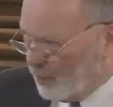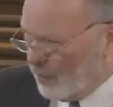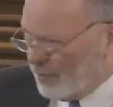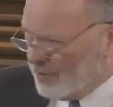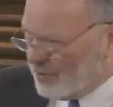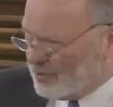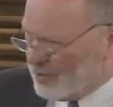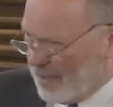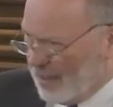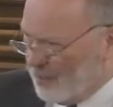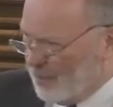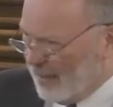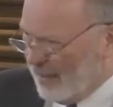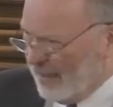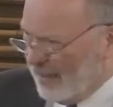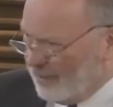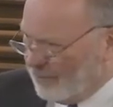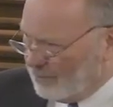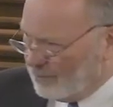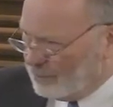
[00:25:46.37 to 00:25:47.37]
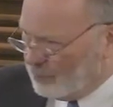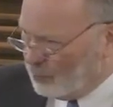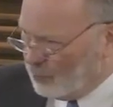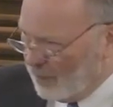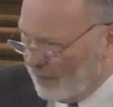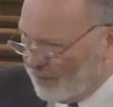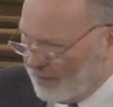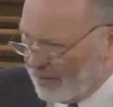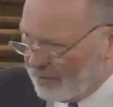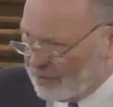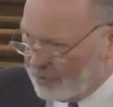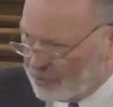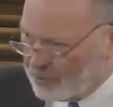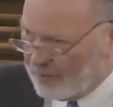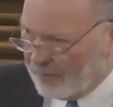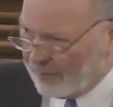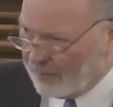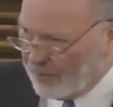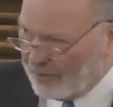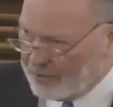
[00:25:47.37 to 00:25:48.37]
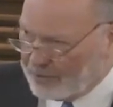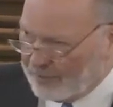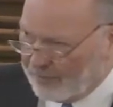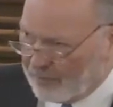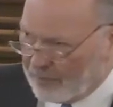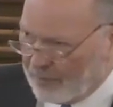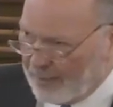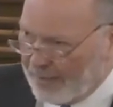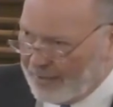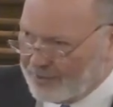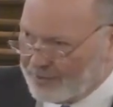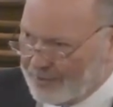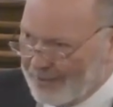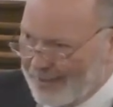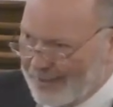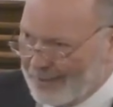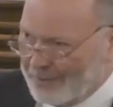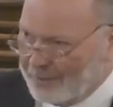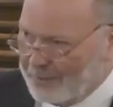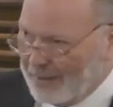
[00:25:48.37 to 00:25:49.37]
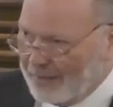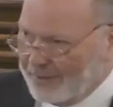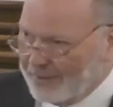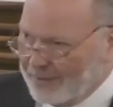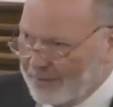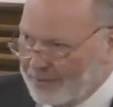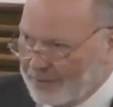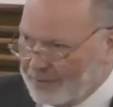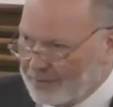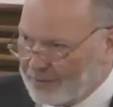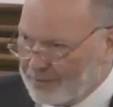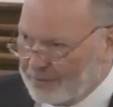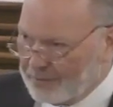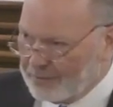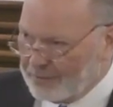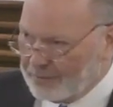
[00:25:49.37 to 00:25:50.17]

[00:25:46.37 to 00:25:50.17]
what does that mean? We've got the sufferings of Christ in abundance.